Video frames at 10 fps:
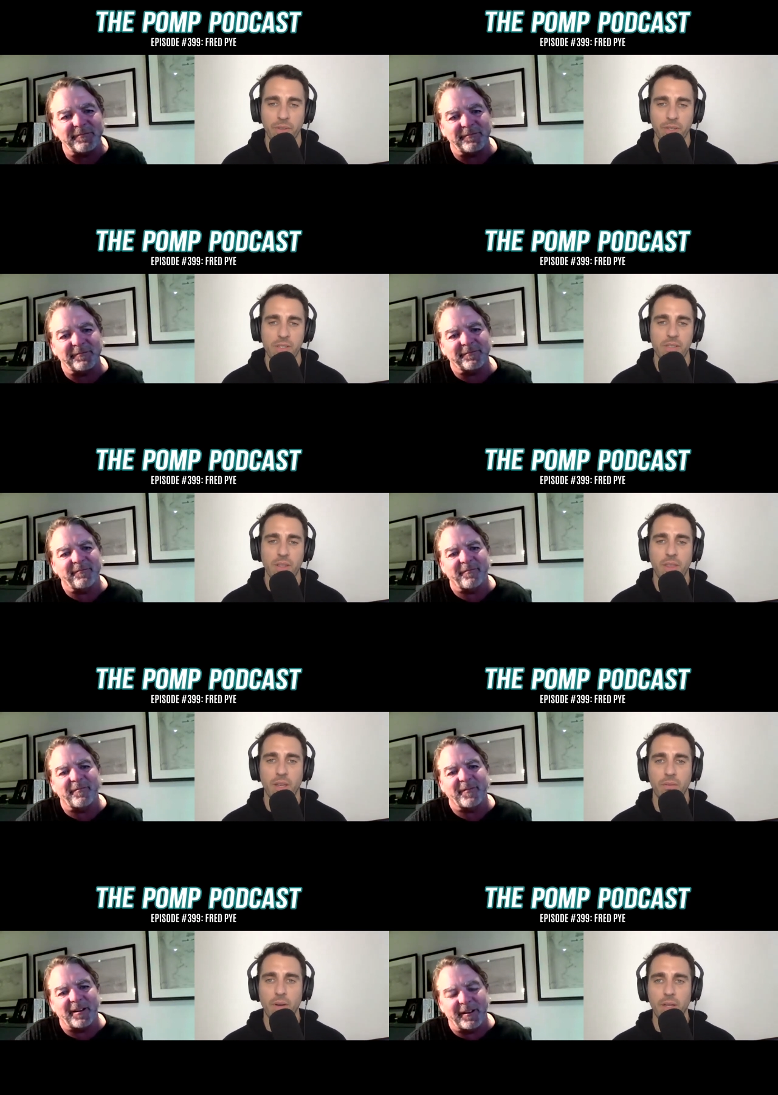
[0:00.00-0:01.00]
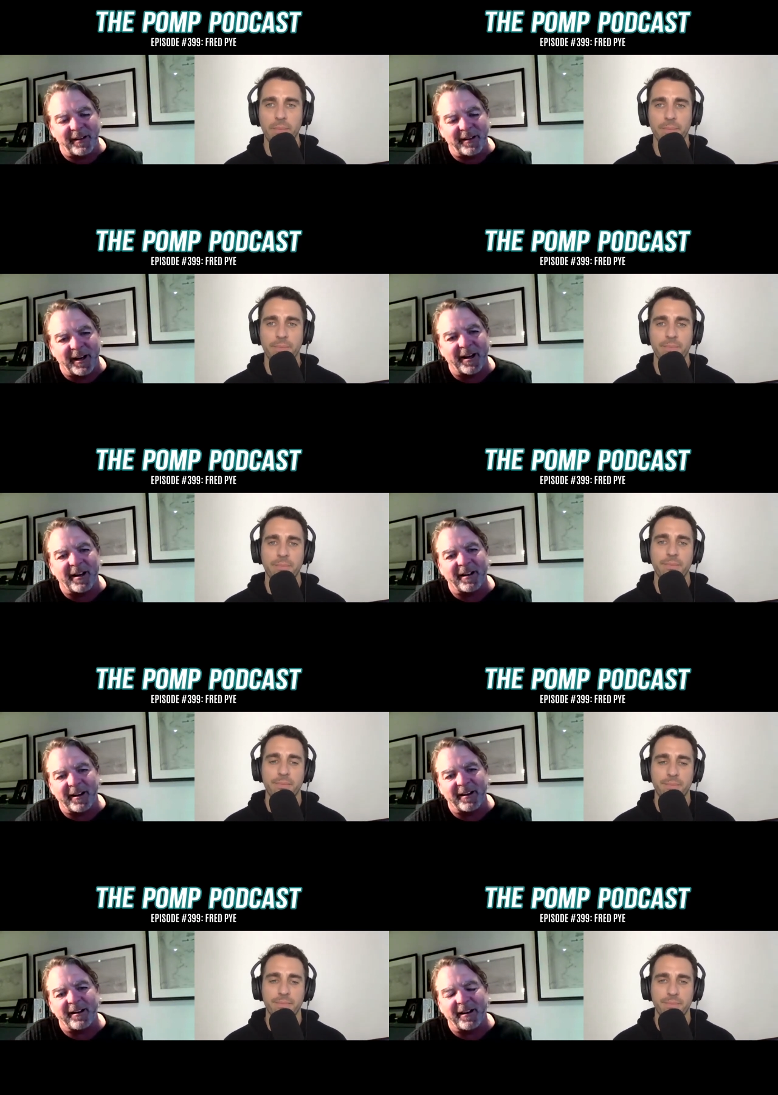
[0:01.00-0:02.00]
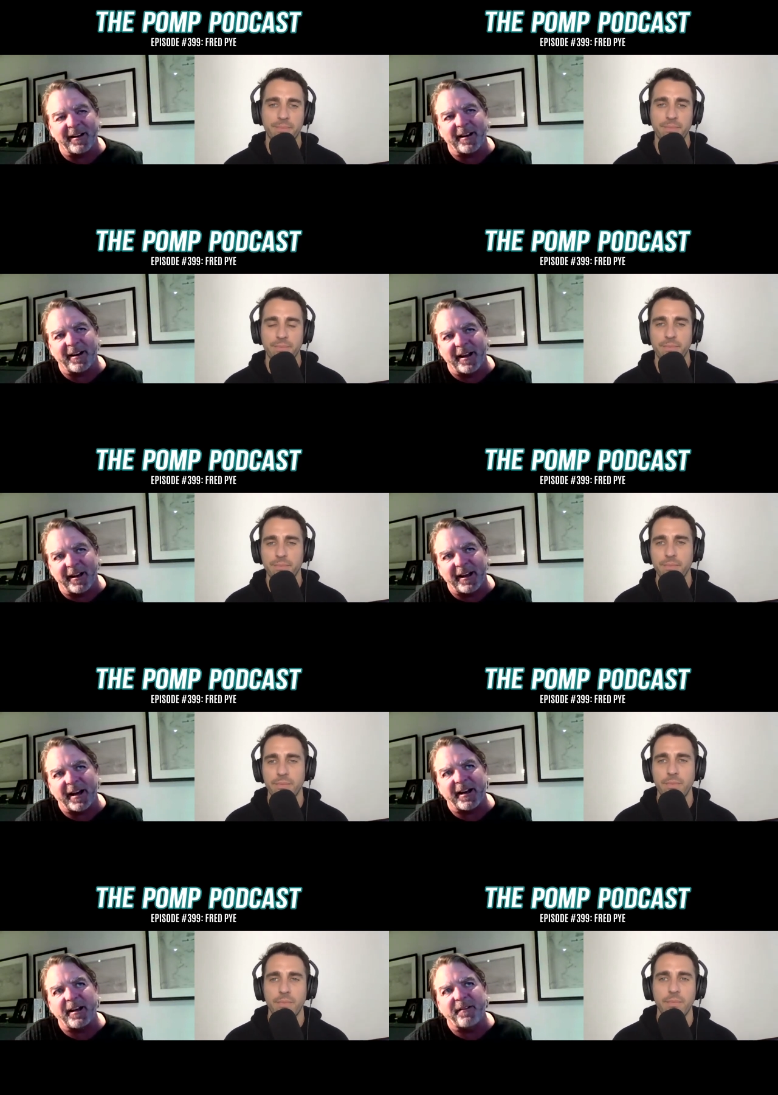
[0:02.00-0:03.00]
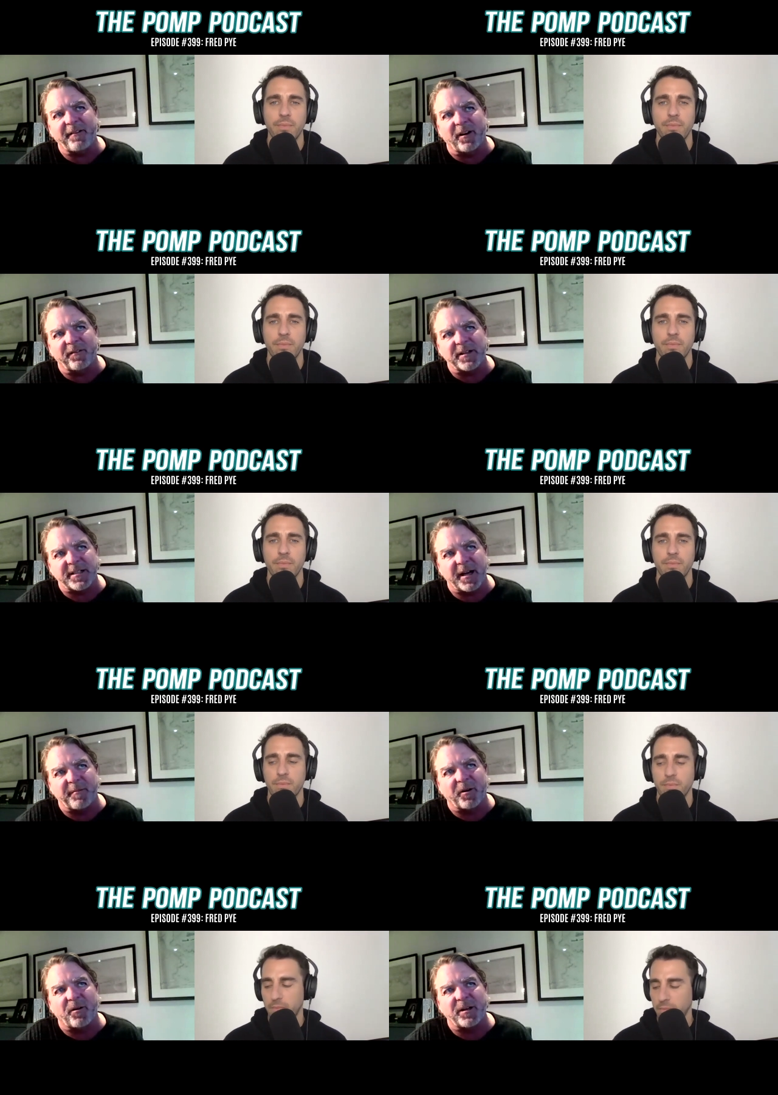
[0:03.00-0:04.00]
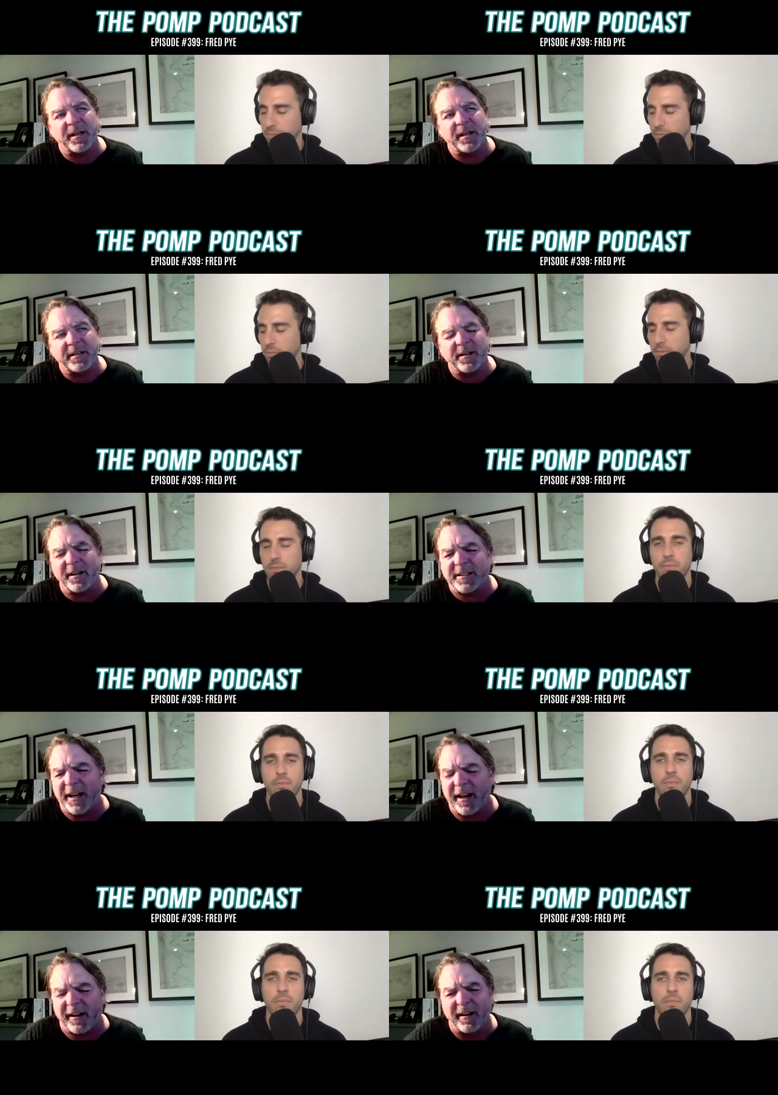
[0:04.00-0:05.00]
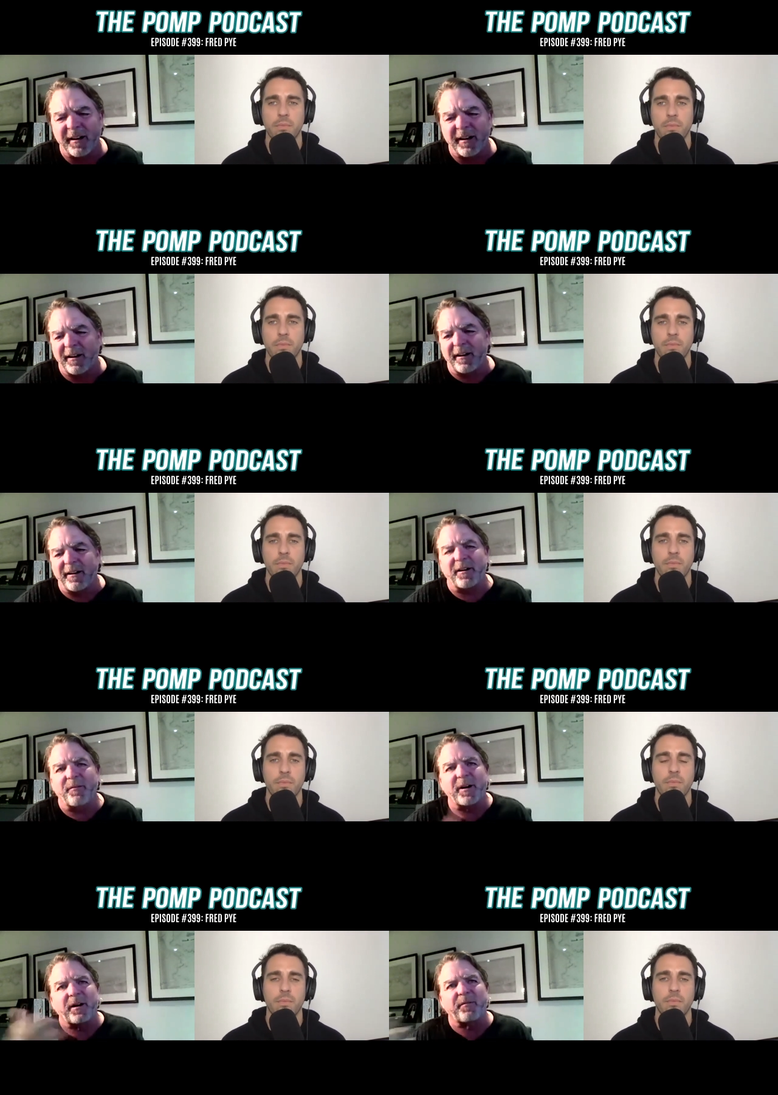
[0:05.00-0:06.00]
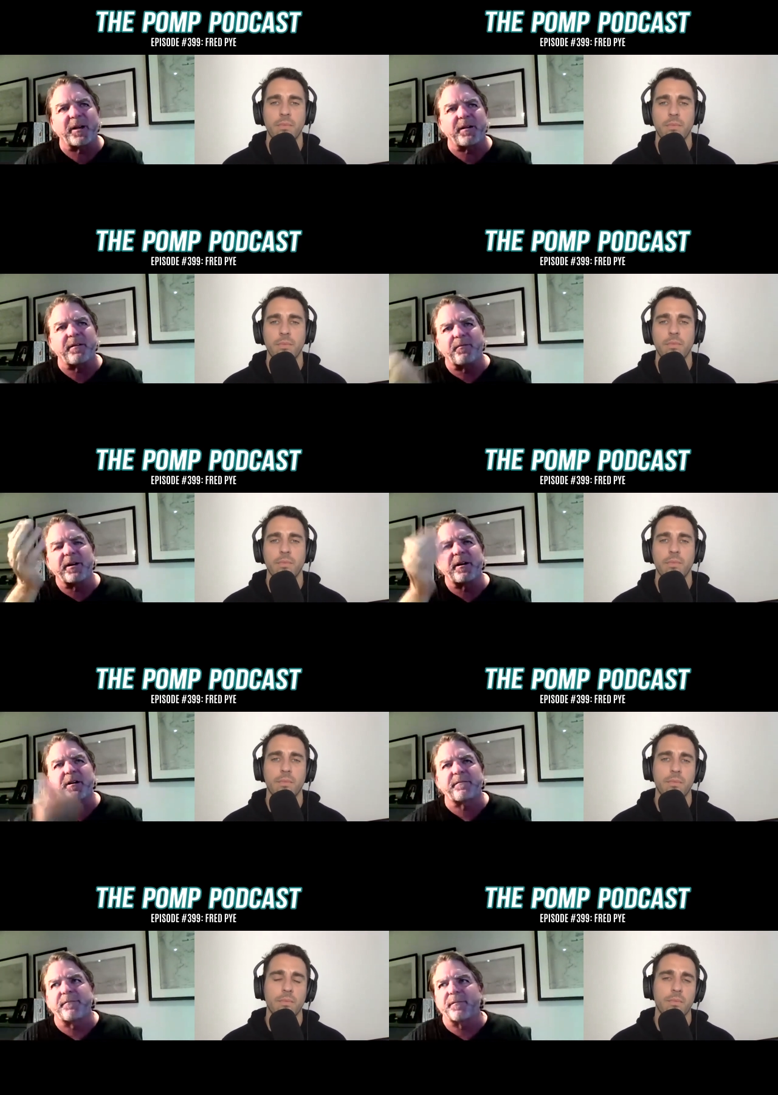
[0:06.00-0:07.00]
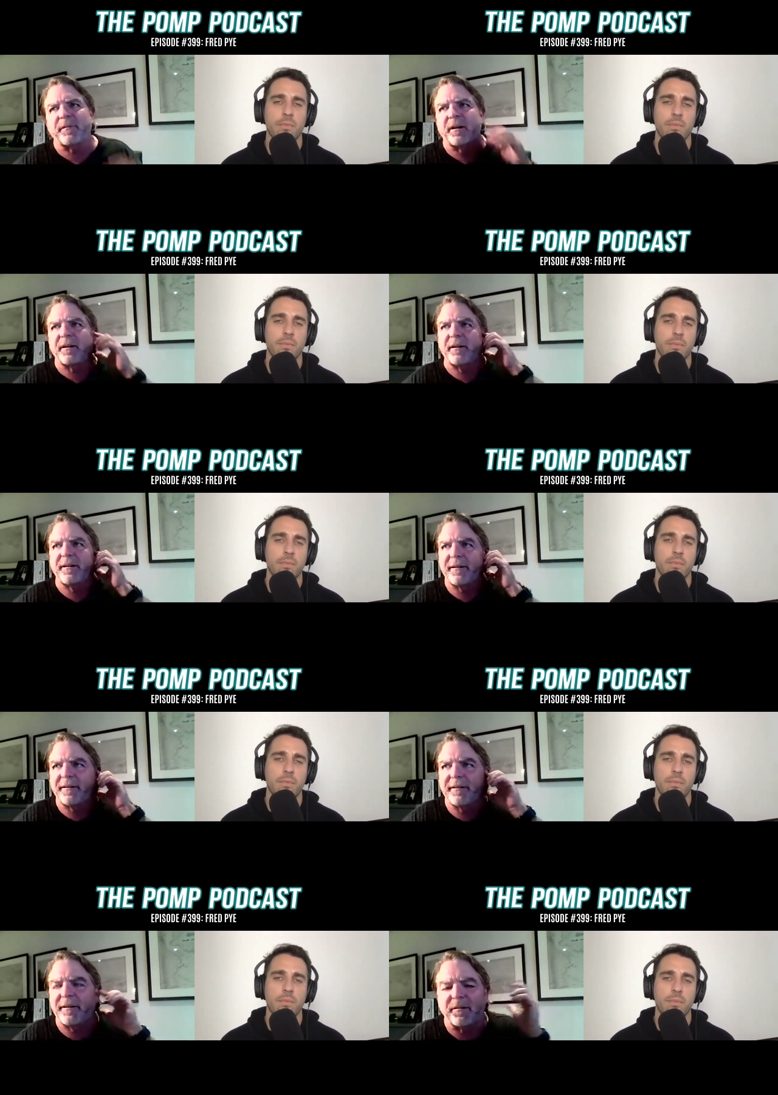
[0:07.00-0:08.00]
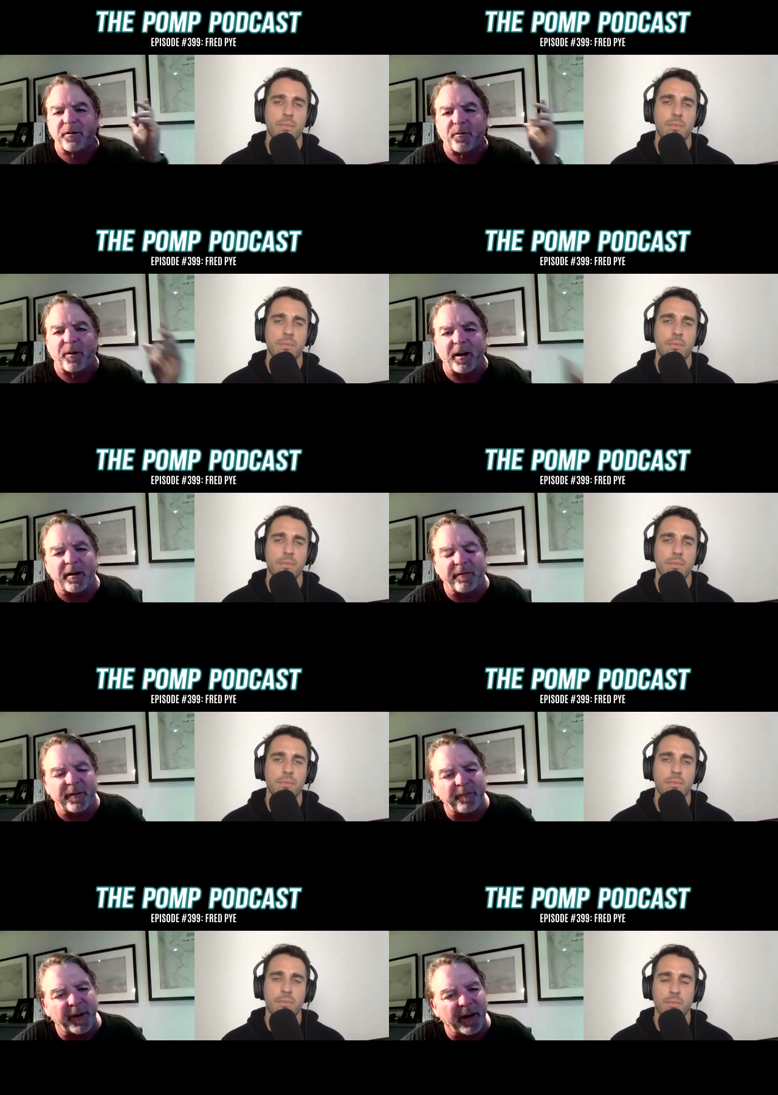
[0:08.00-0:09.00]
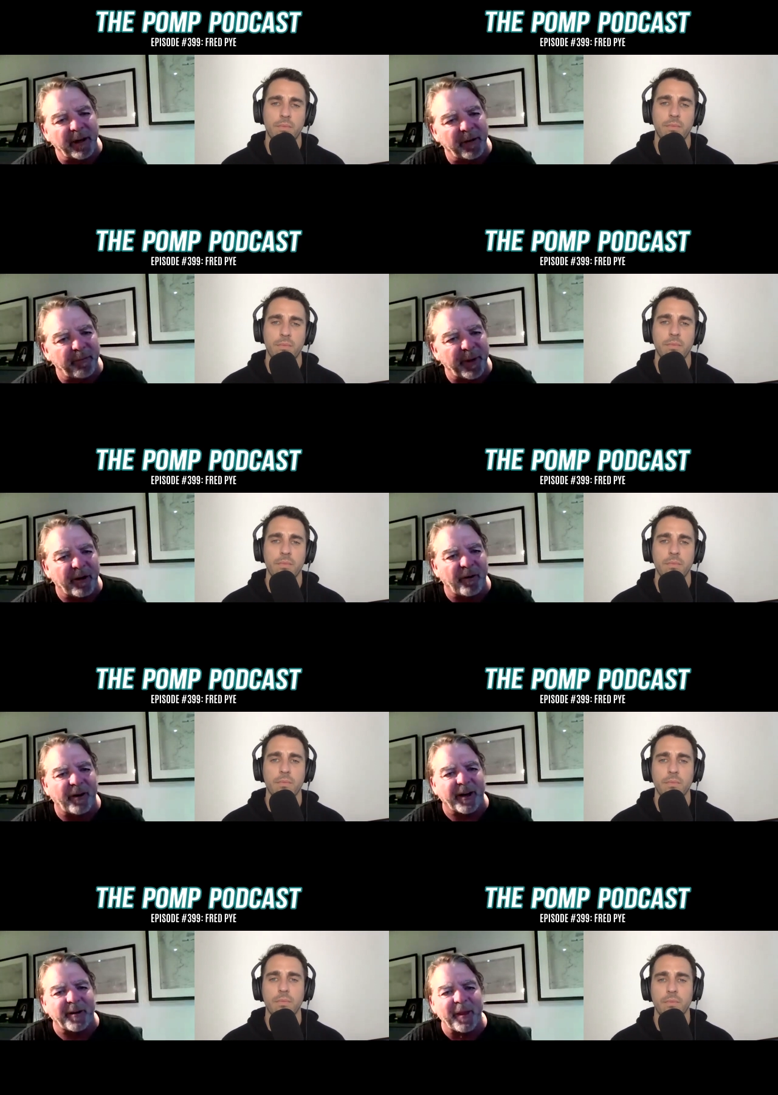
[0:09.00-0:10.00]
Speaker 1: this is, I think,
Speaker 2: right? Yeah, and again, getting involved in stablecoins, it's going to take, you know, what are we? We're year, 12 in Bitcoin.